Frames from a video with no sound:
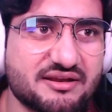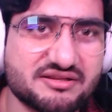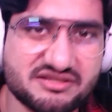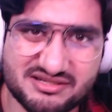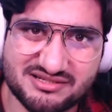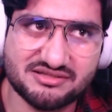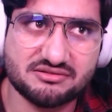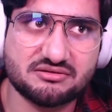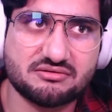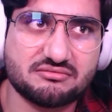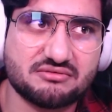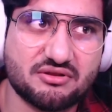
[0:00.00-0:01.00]
It's just
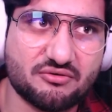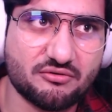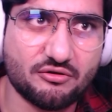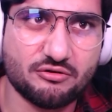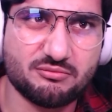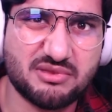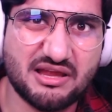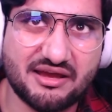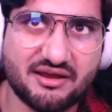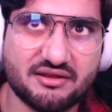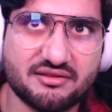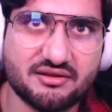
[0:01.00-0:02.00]
they were all
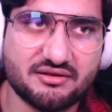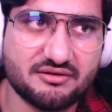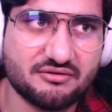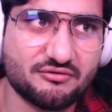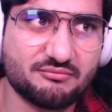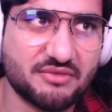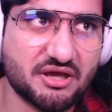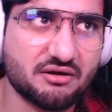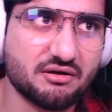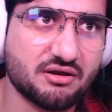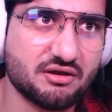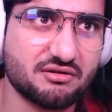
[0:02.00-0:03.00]
black, I think, or
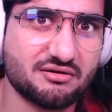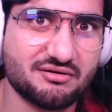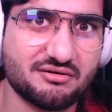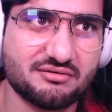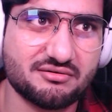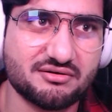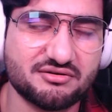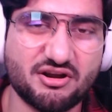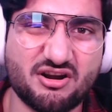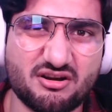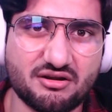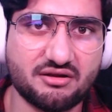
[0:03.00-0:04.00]
metal color.
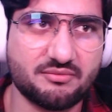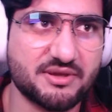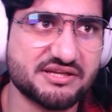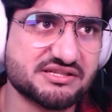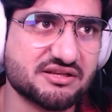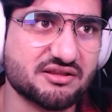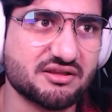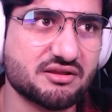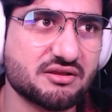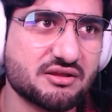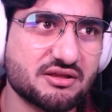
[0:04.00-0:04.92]
Dark, basically.